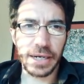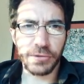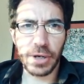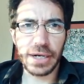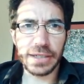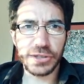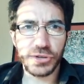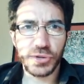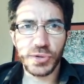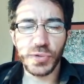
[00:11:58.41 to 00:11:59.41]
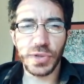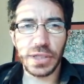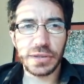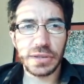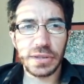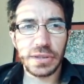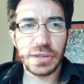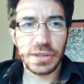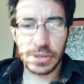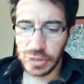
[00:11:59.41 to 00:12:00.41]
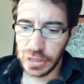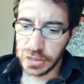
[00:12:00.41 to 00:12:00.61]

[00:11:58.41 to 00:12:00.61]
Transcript: rarely true, that this